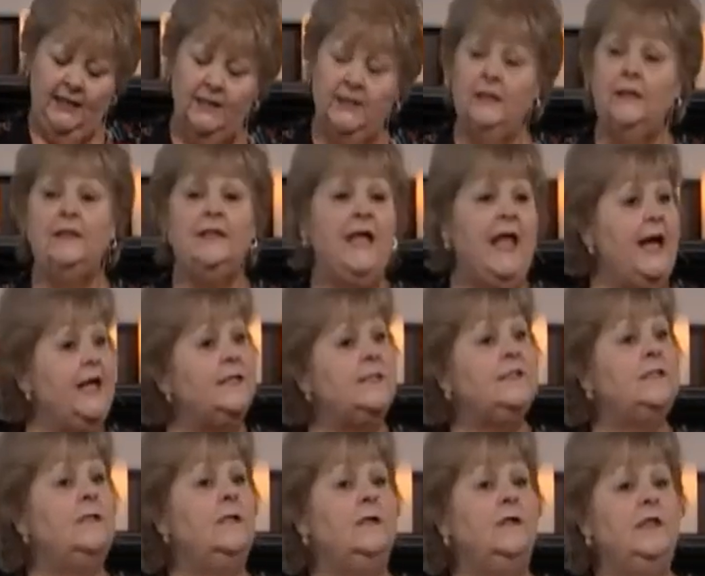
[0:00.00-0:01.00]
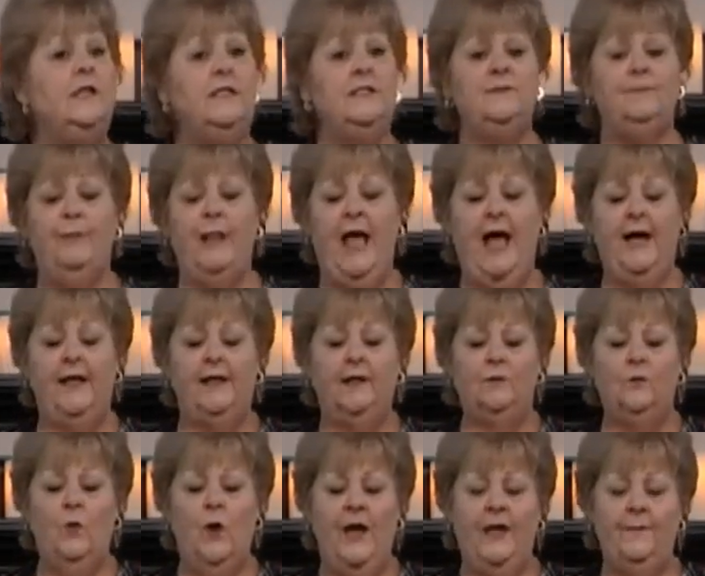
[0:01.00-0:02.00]
nest these black
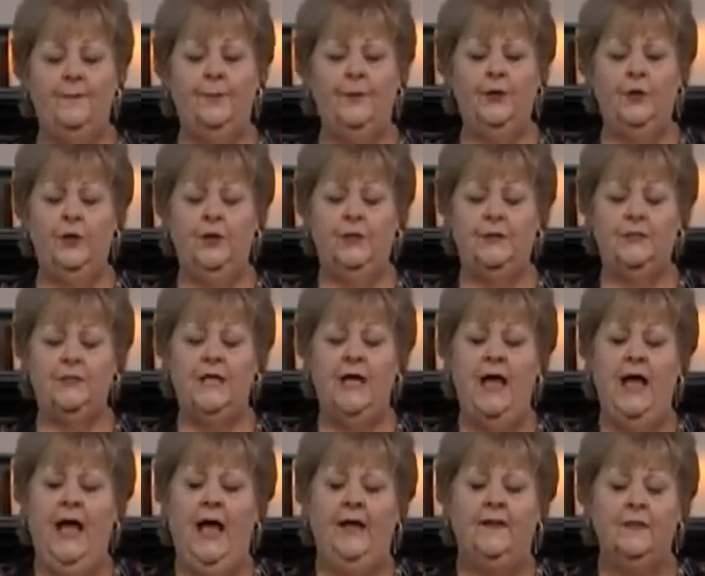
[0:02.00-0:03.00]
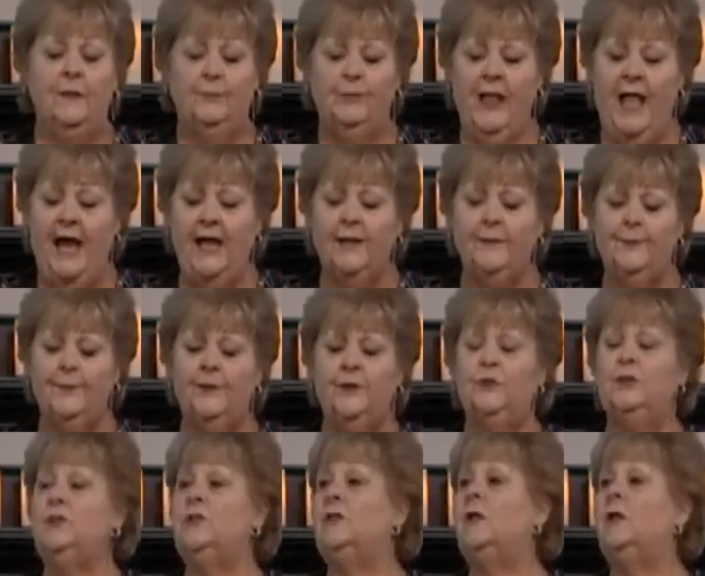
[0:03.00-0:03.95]
and white birds. The black birds